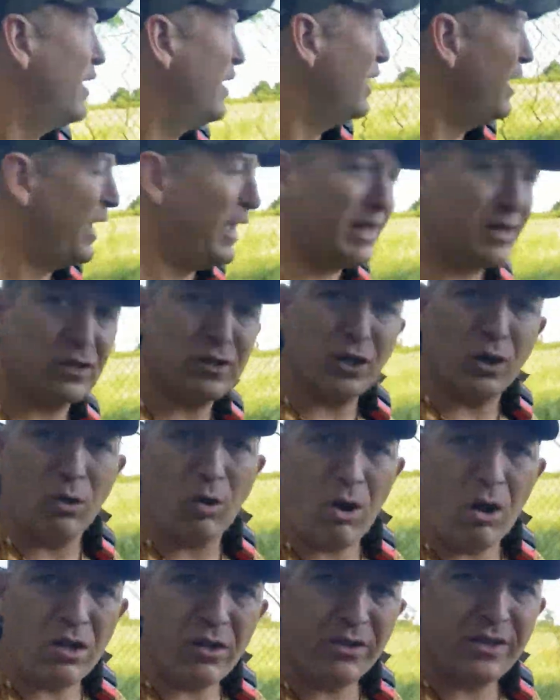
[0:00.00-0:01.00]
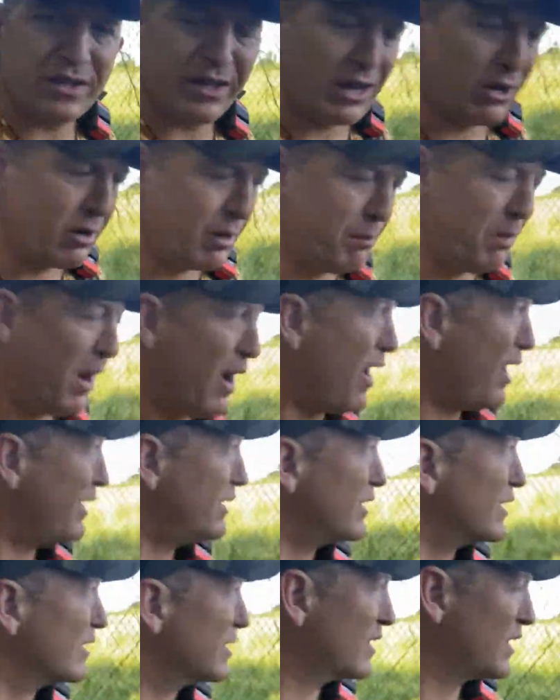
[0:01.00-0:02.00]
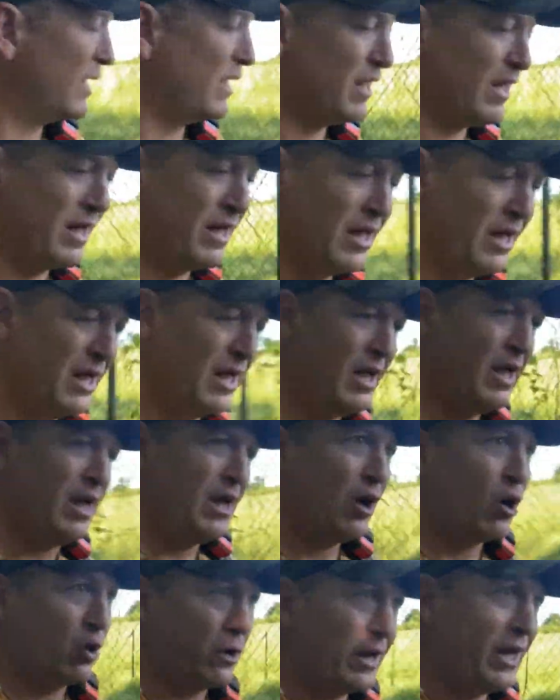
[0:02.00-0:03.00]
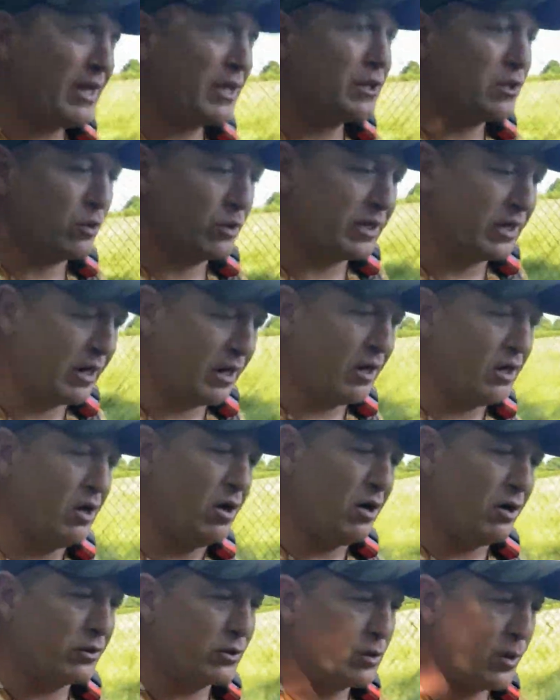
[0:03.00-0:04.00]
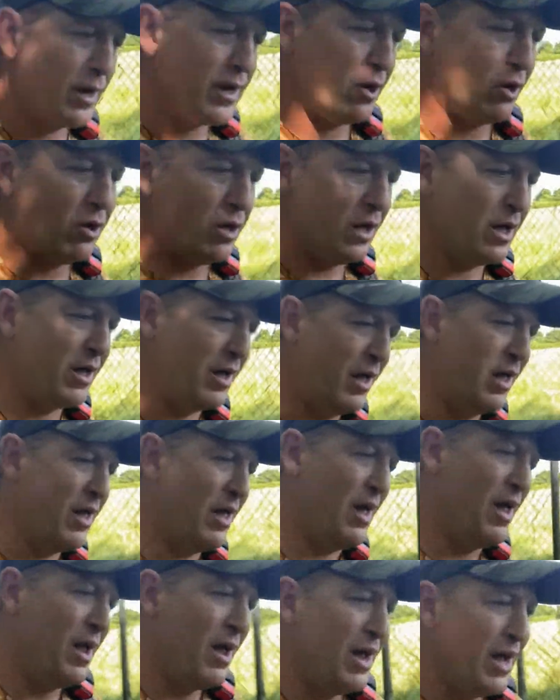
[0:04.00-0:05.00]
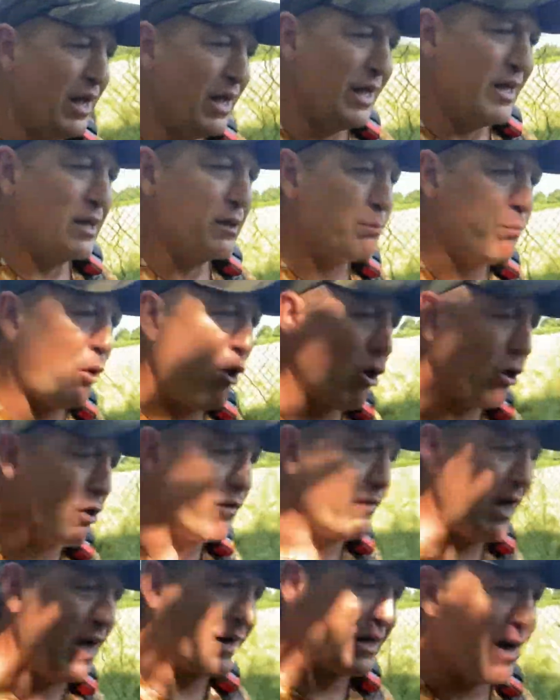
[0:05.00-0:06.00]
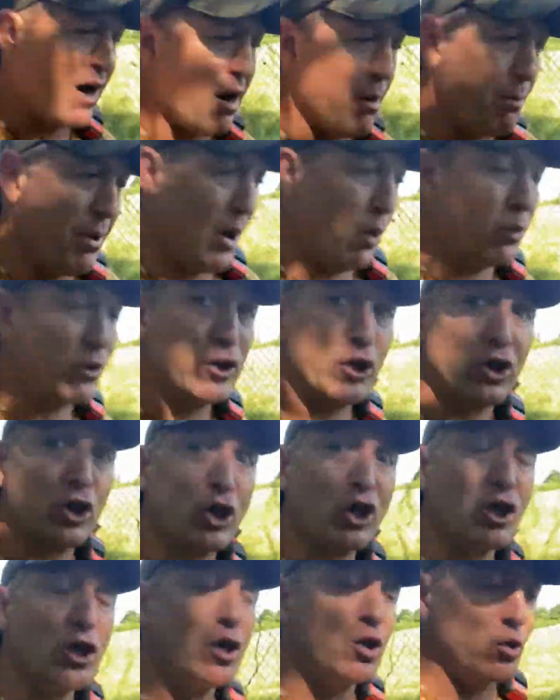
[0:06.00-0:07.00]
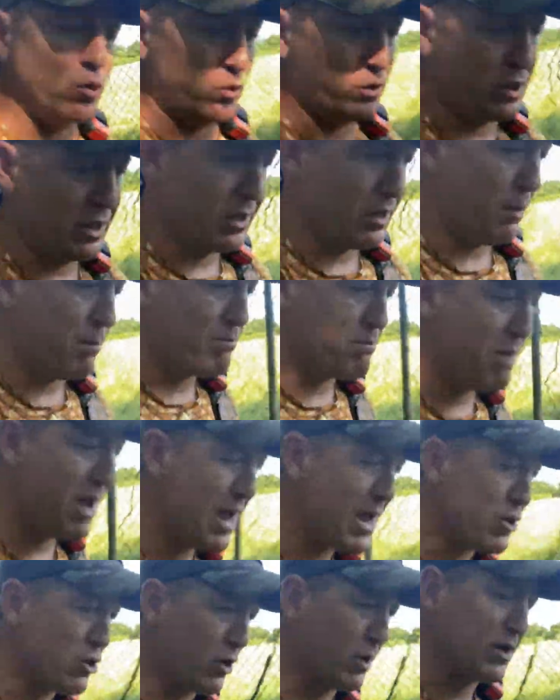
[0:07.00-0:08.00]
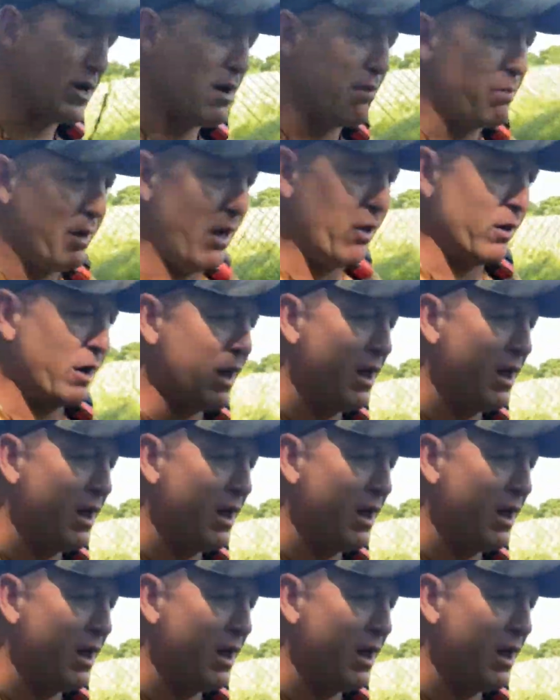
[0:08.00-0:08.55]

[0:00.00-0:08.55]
And so all of this area behind us, or next to us here on trail, is part of that compound, which is huge. It's a major compound.